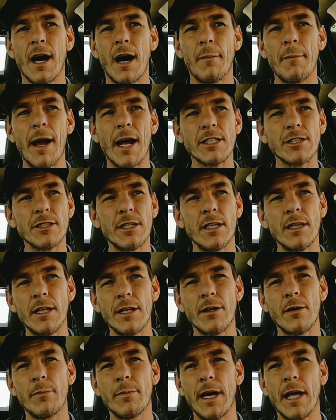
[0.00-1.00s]
I'm actually a
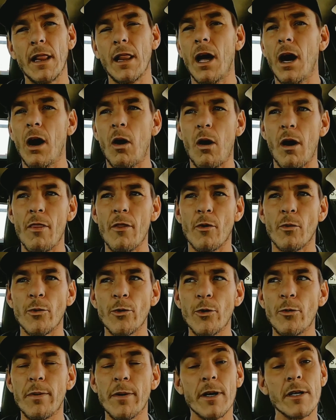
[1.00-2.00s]
little bit low on the
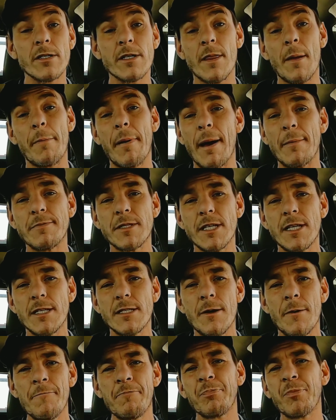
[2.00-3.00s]
root beers and the
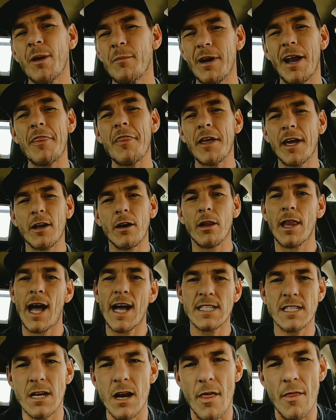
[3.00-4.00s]
Pepsis, but I think it'll
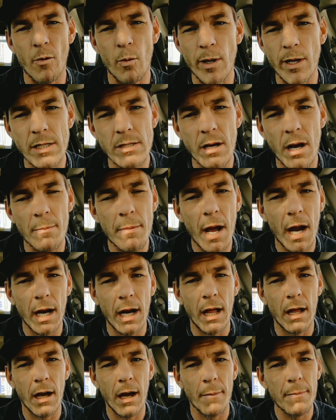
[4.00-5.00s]
last another week, so I'm not
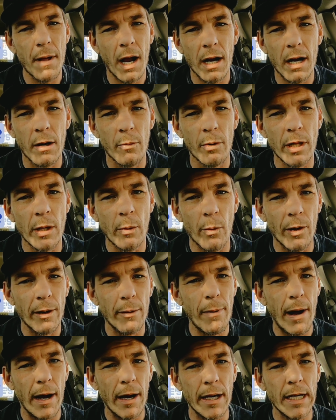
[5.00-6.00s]
gonna really worry
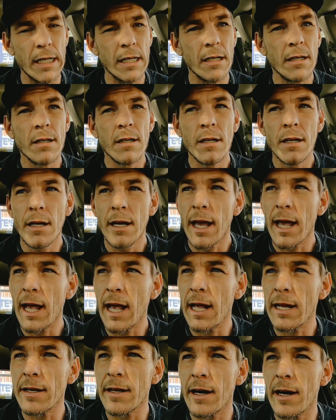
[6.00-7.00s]
about it.
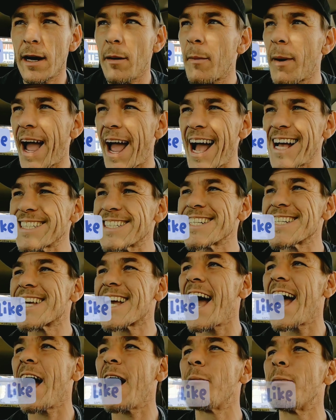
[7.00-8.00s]
And I asked this
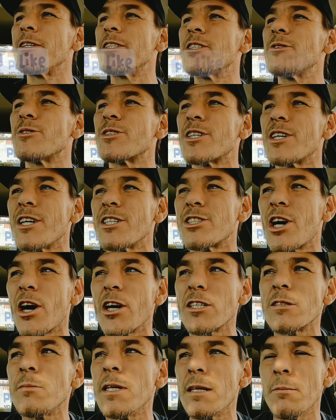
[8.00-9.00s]
guy how much he was gonna
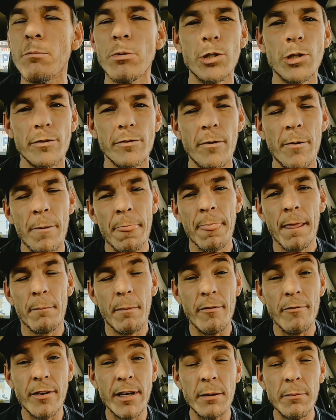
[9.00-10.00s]
charge me to move
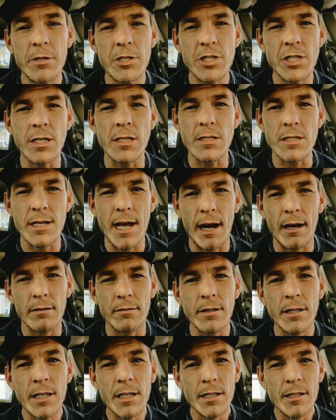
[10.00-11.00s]
my vending machines
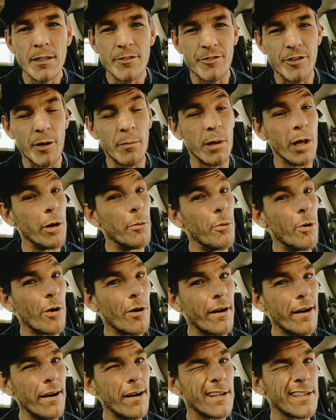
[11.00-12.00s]
down from
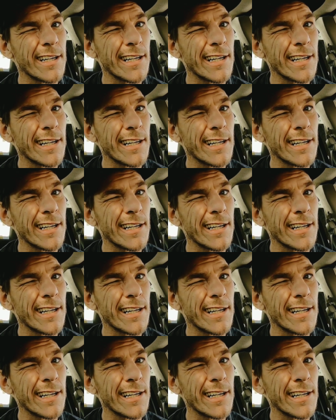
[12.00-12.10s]
Lemoore.